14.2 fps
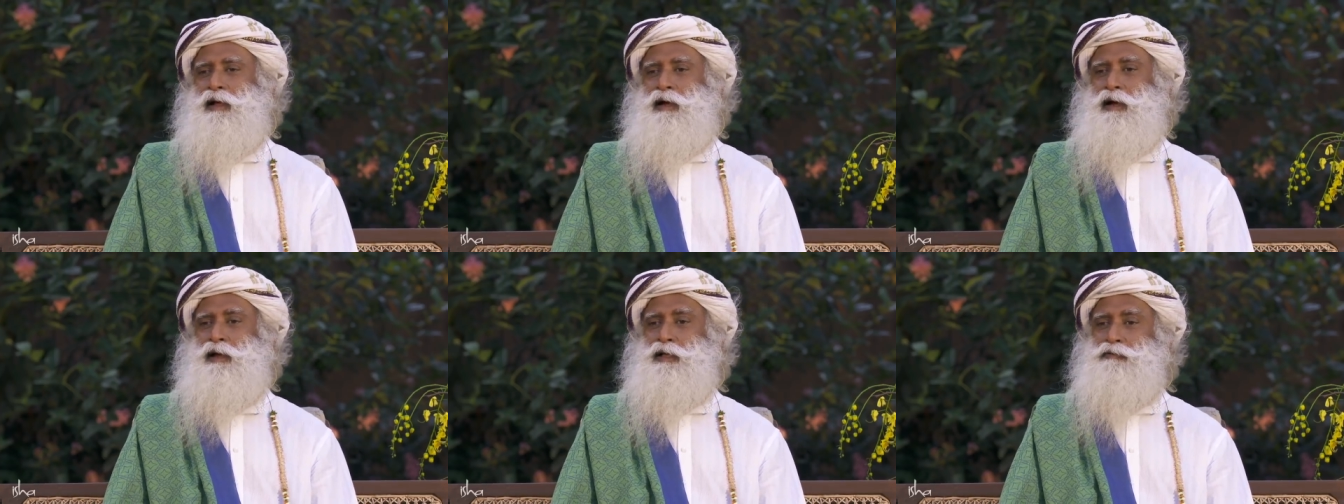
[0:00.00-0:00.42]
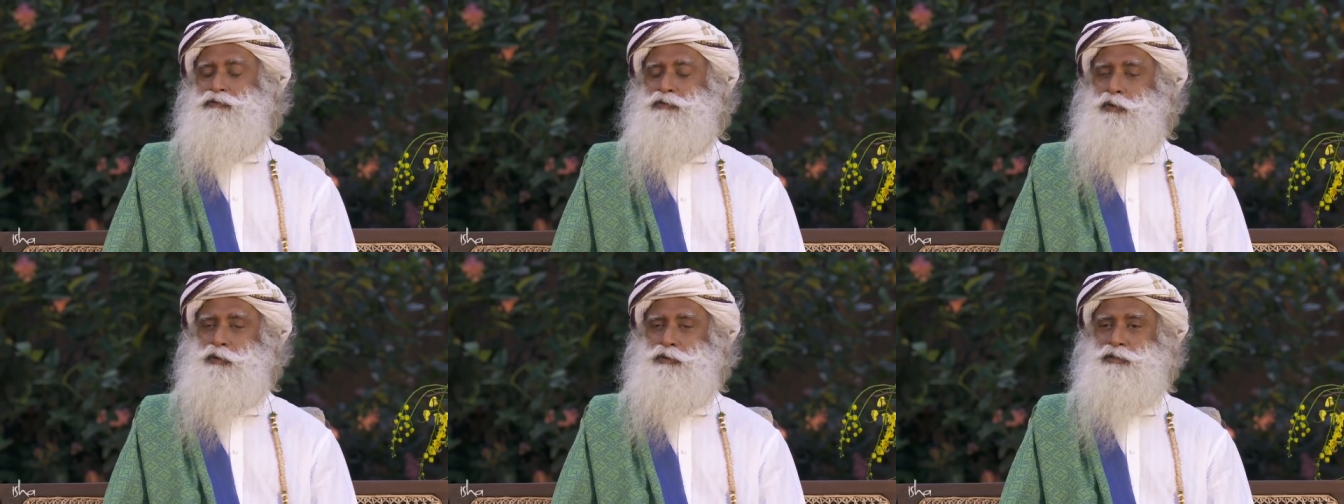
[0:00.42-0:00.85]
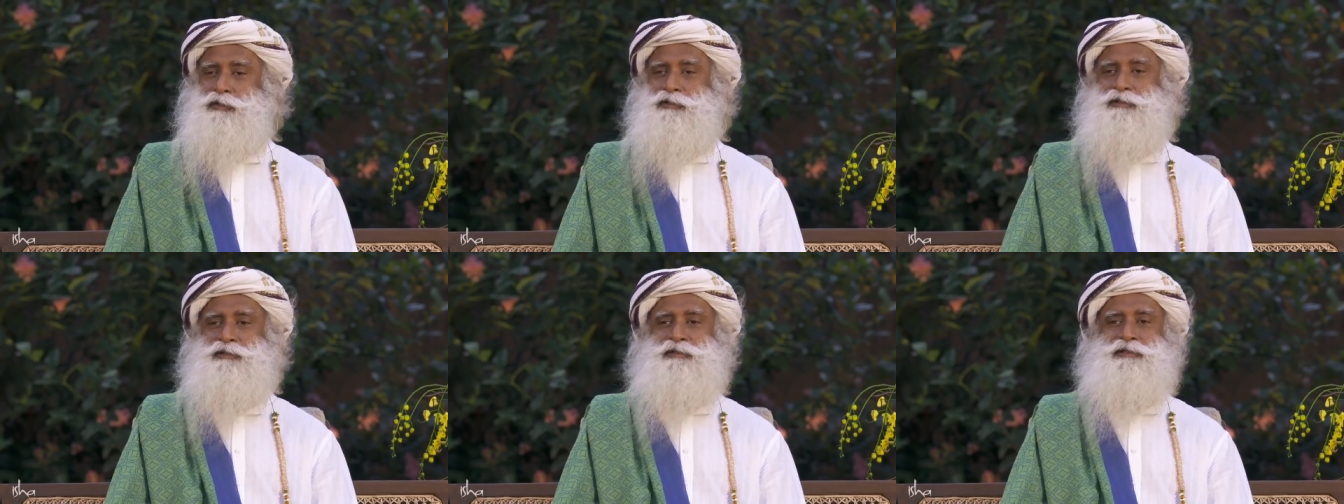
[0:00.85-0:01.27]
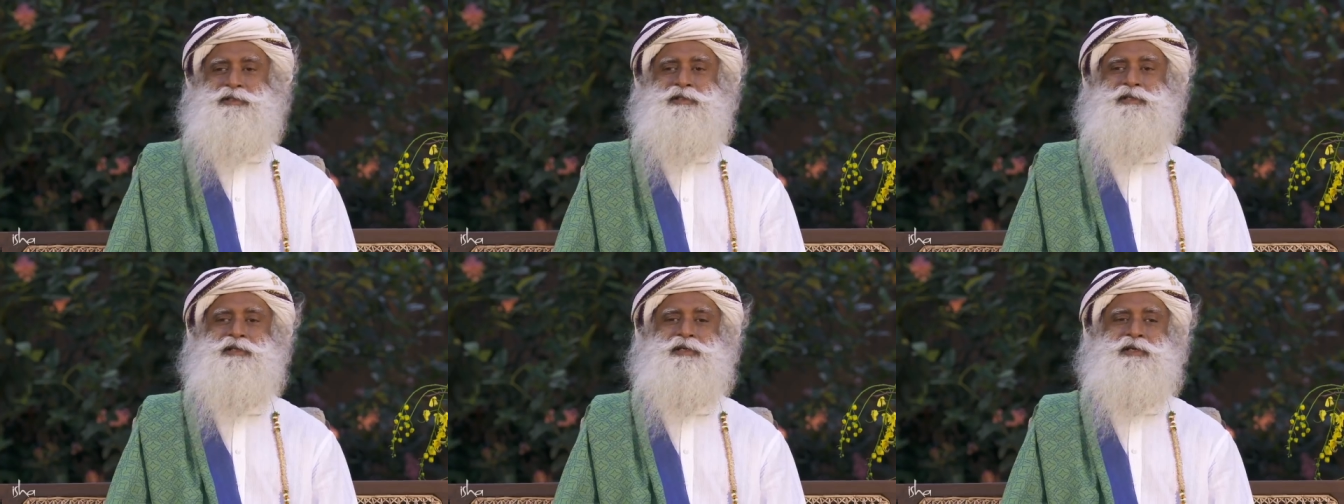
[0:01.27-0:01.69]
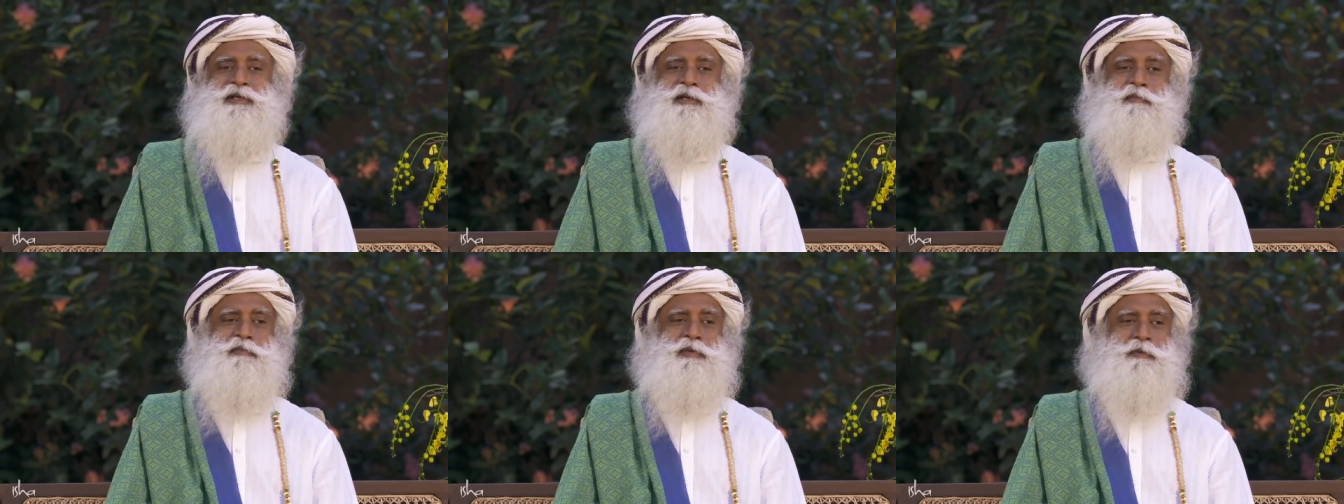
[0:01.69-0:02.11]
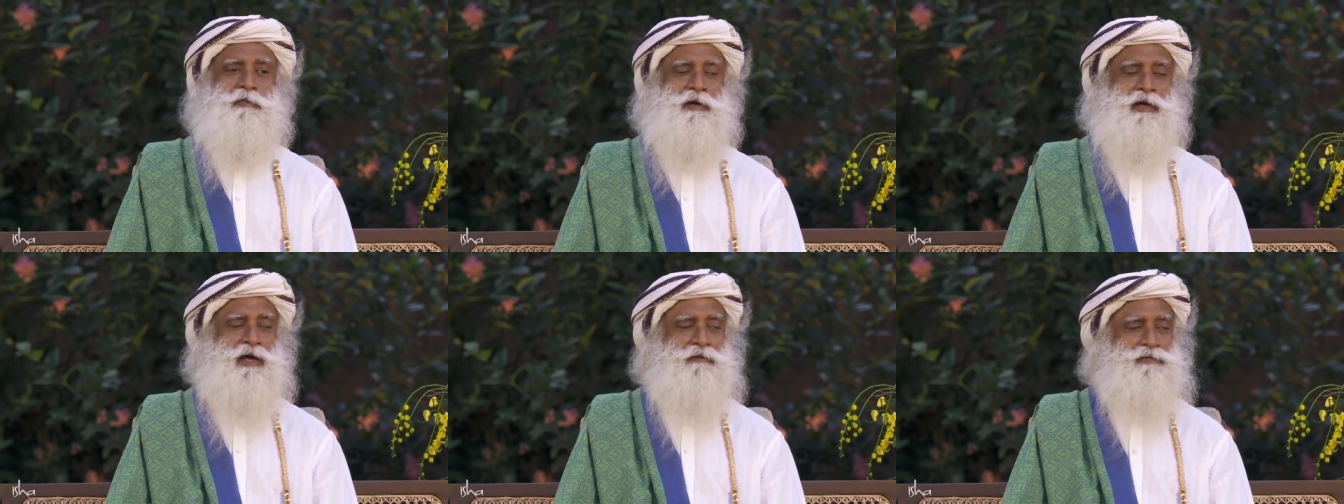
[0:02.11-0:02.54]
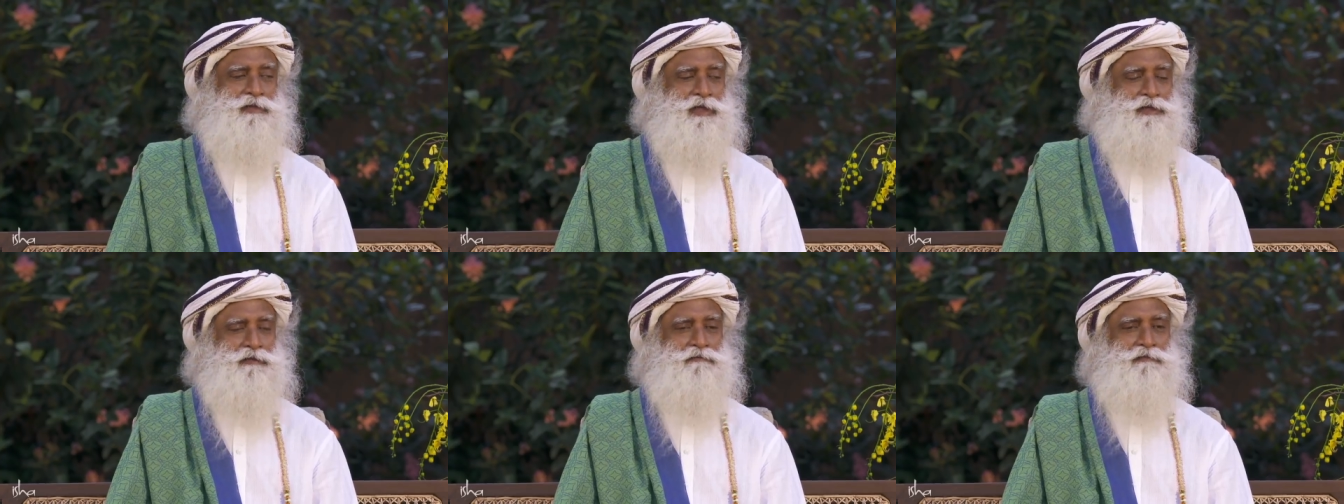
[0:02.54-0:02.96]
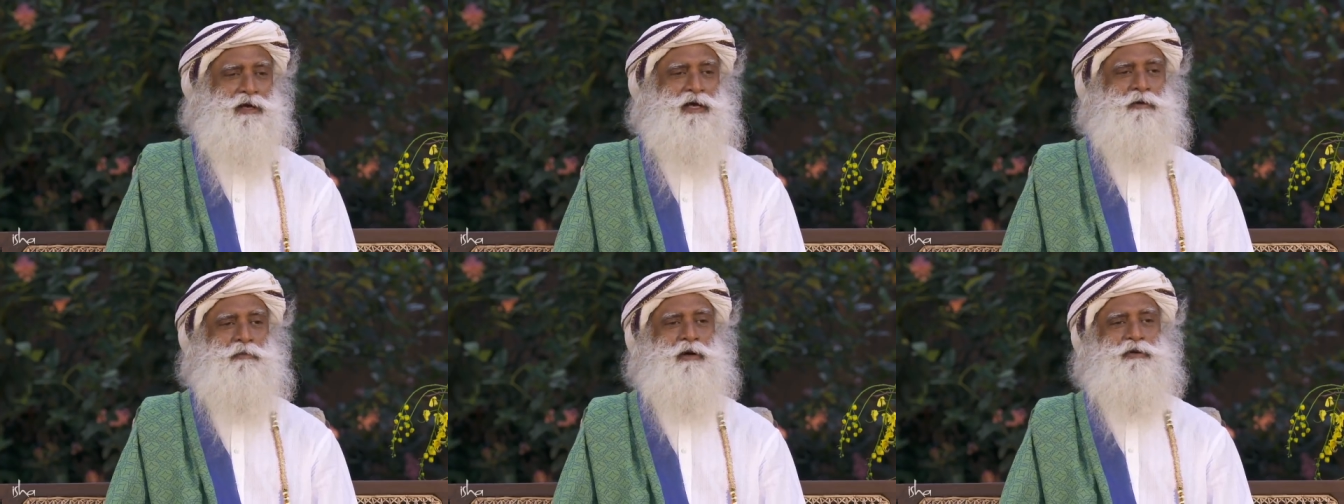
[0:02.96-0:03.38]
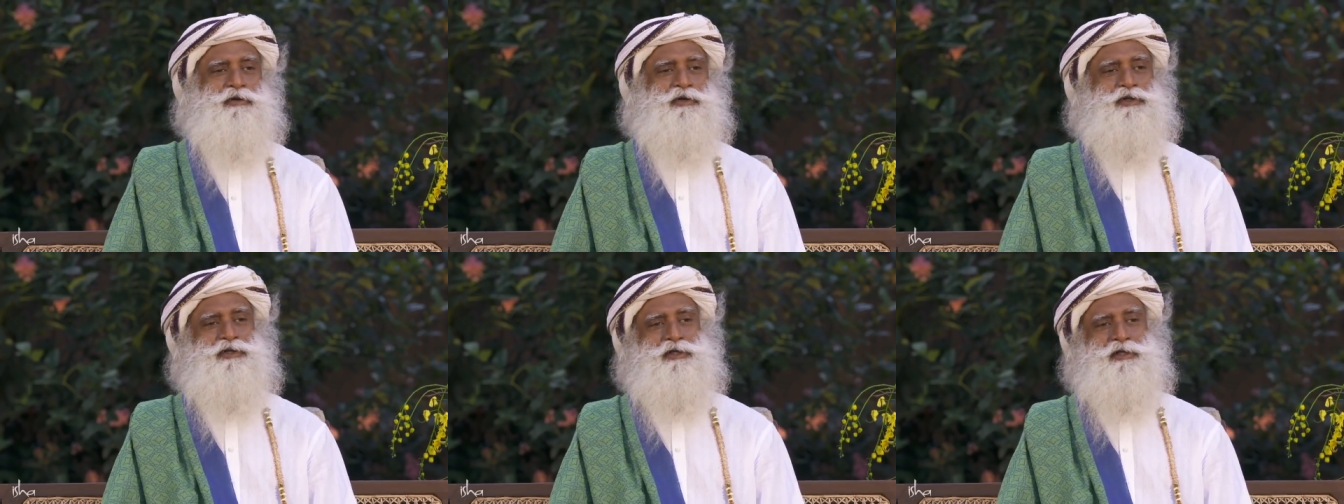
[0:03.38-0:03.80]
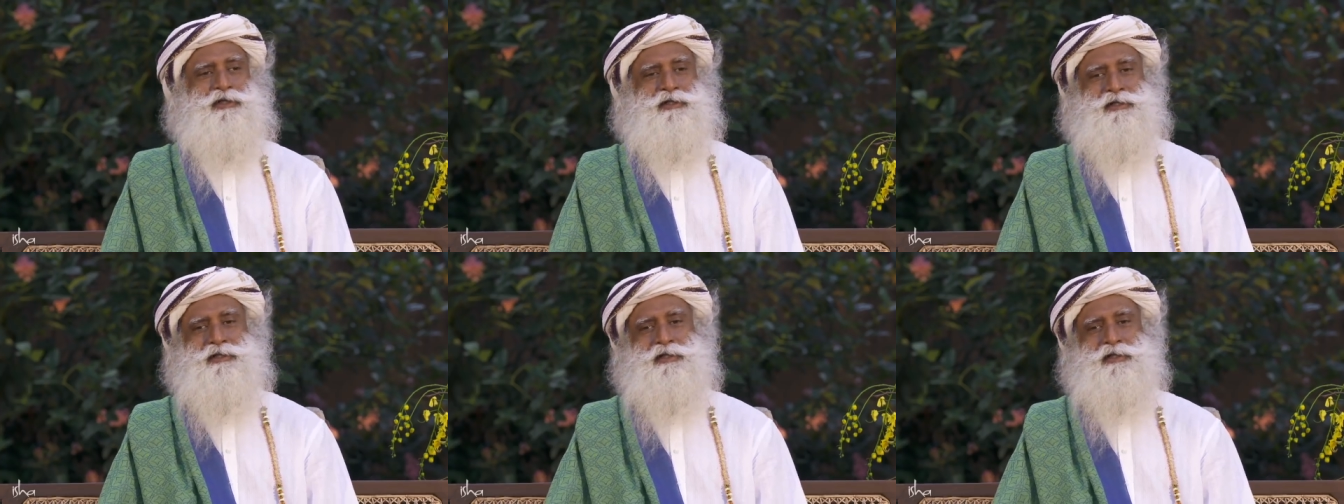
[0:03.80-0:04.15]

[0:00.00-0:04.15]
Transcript: And of course, people have such a fad about these things,